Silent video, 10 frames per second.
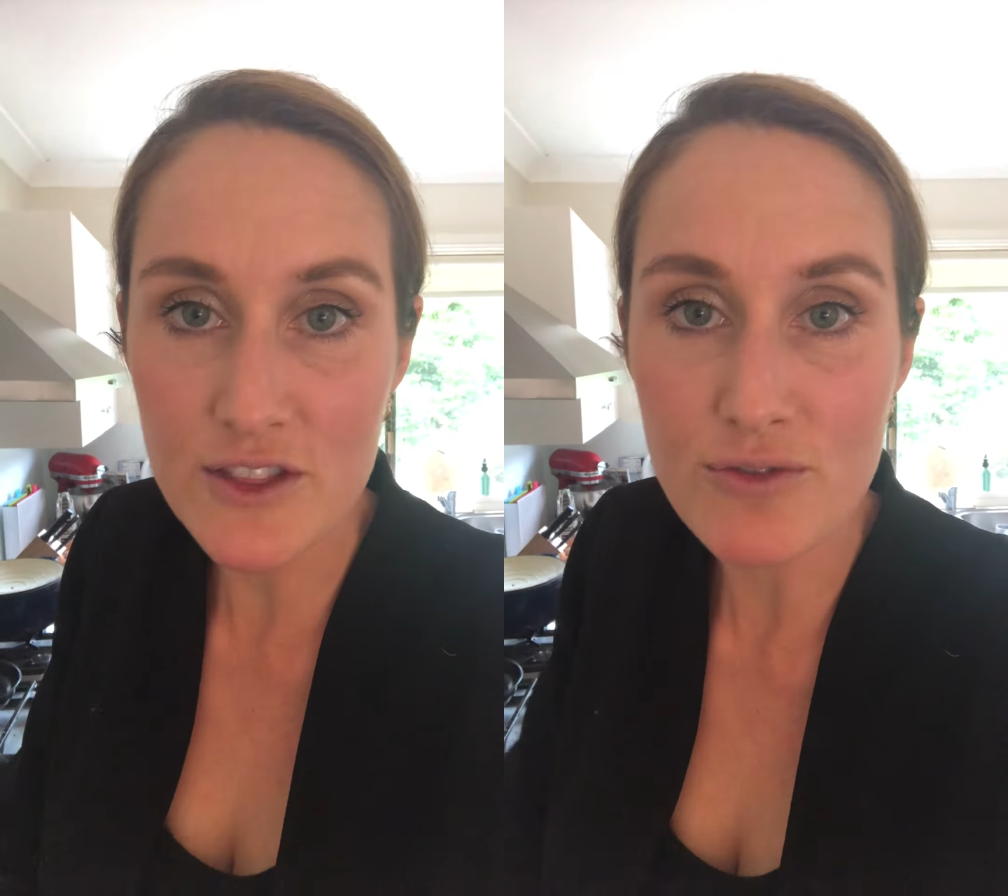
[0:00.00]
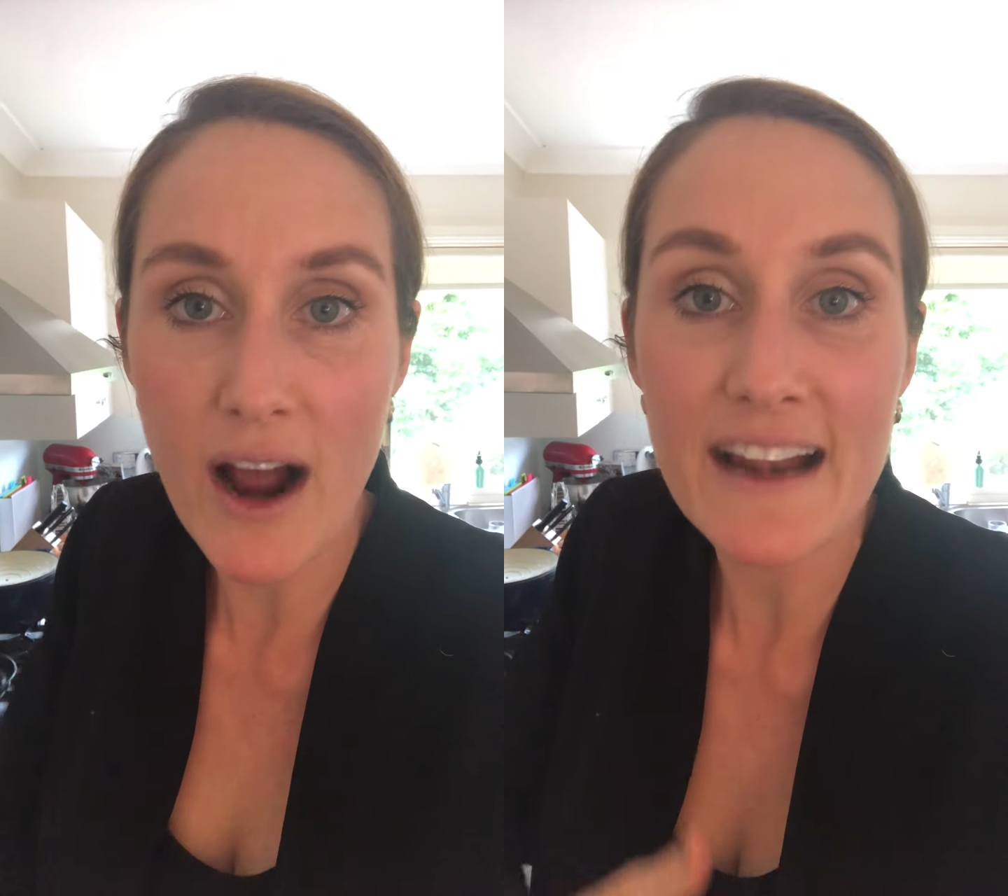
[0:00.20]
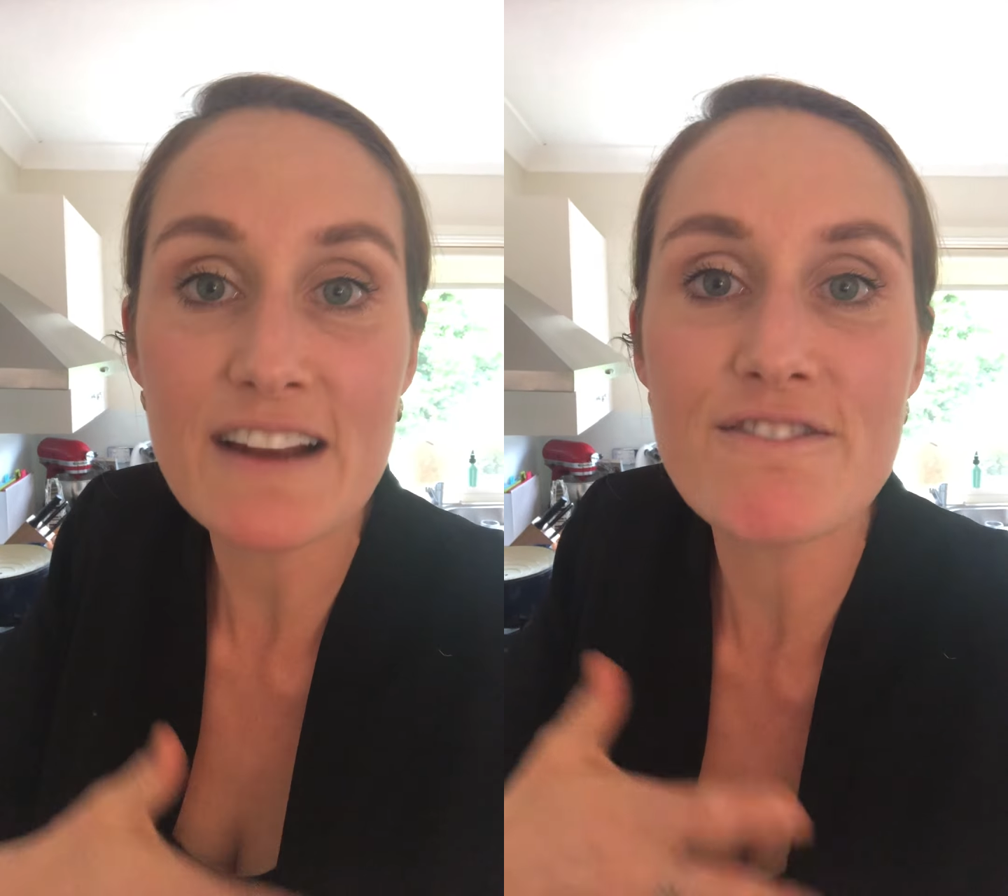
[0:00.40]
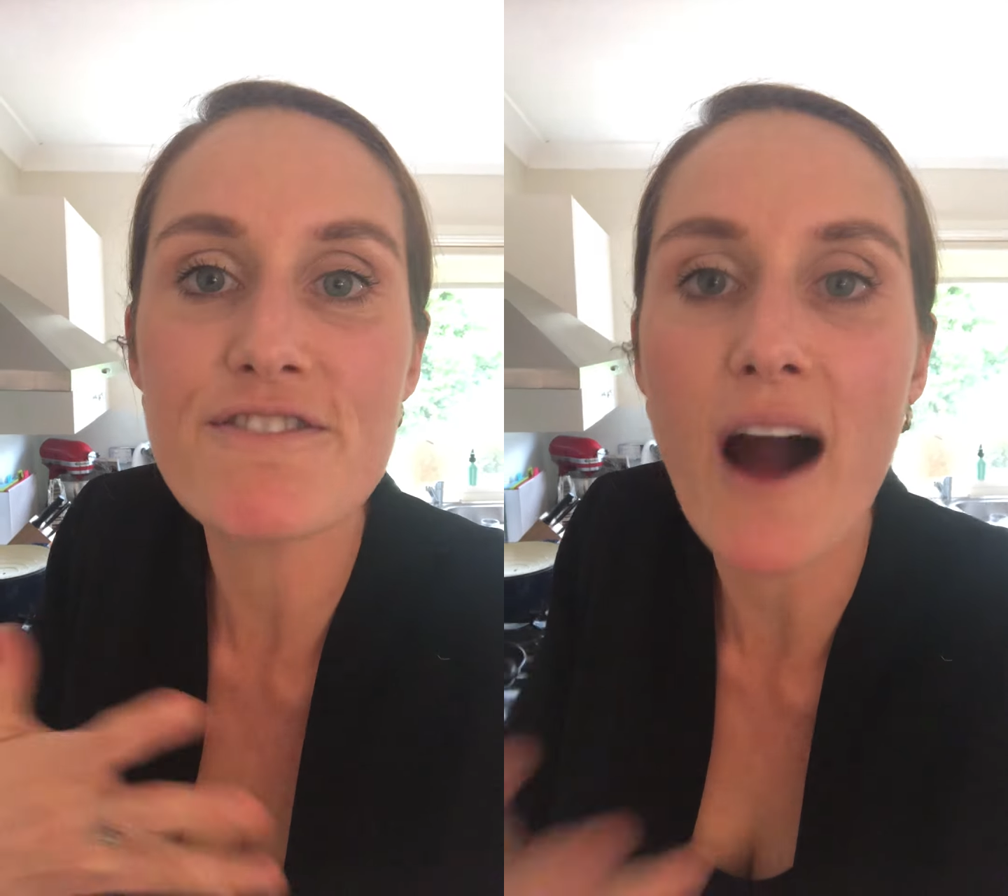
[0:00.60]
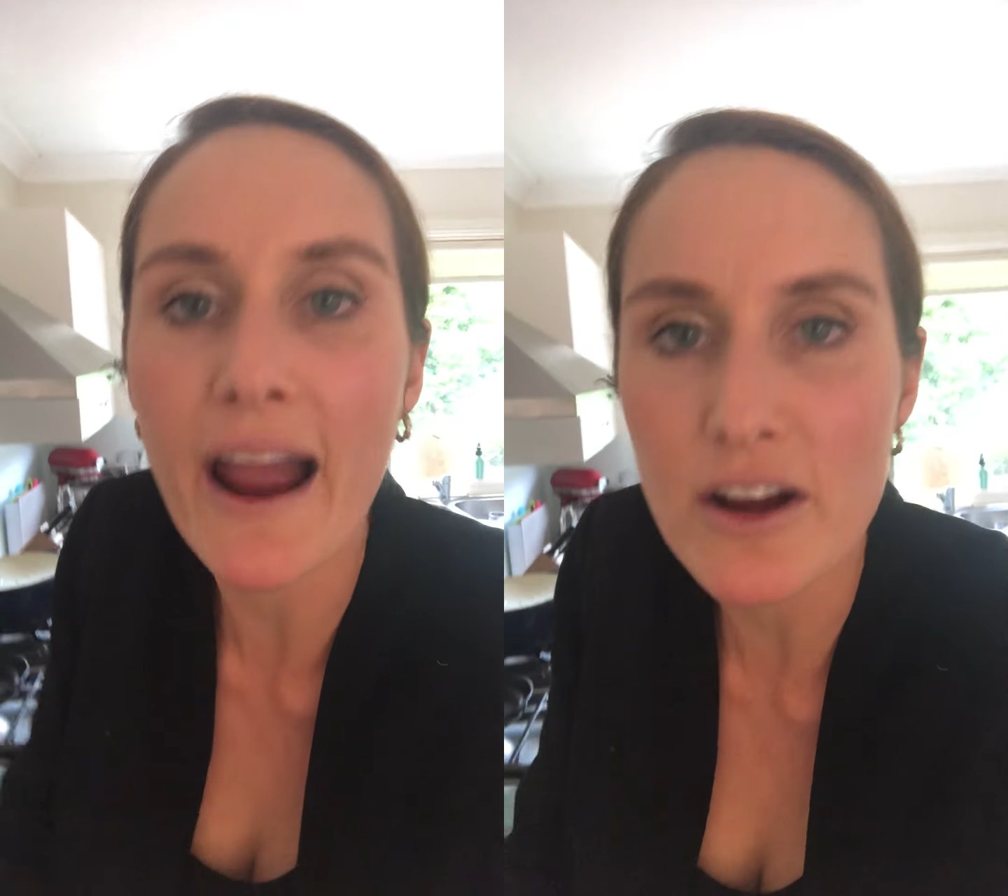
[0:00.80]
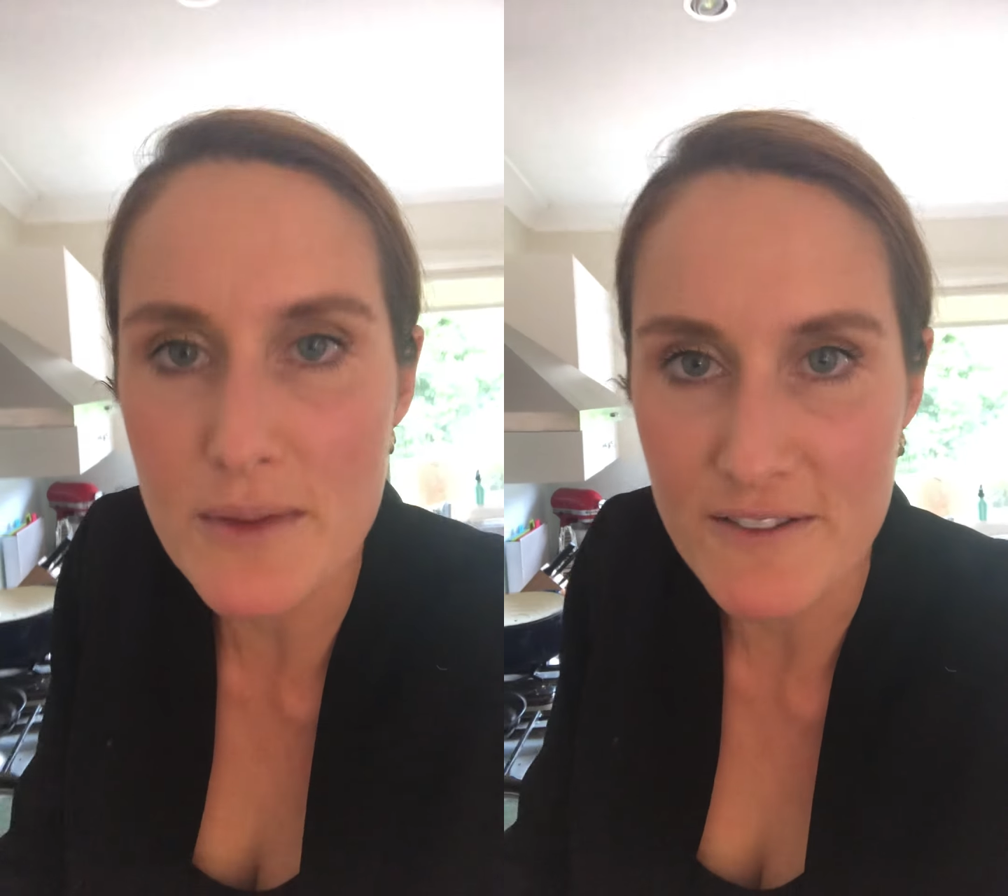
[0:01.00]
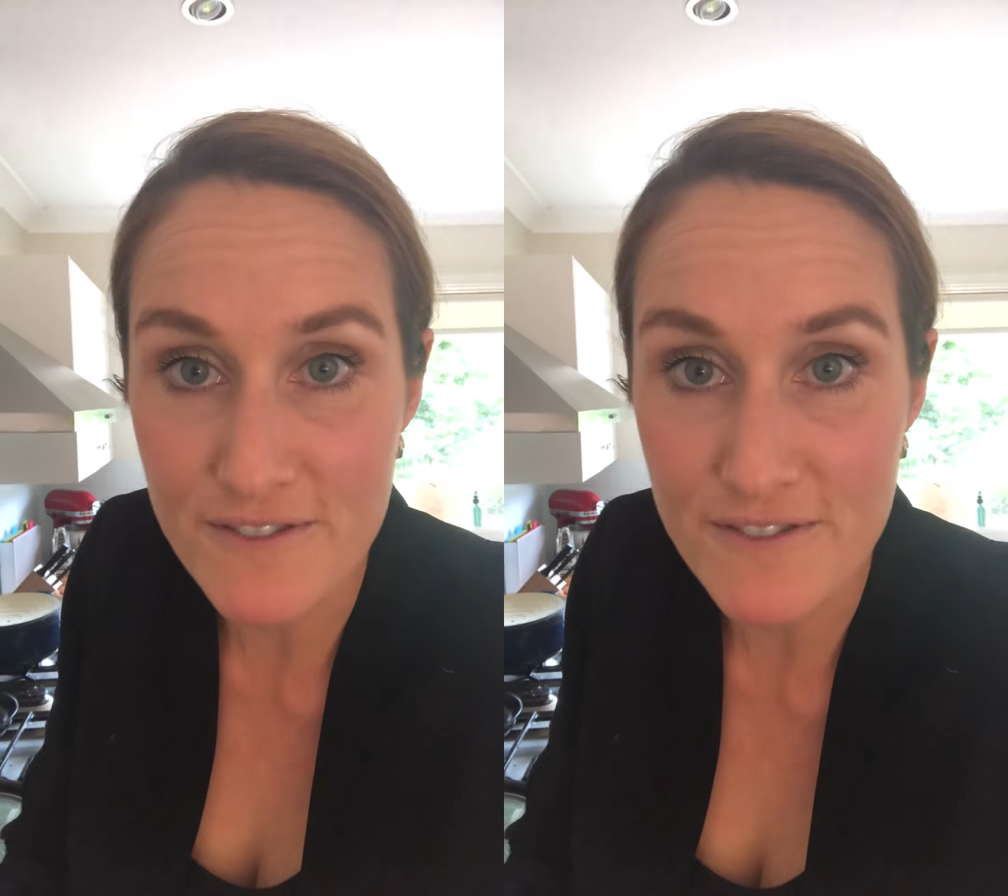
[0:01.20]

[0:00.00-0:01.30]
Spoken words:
the right environment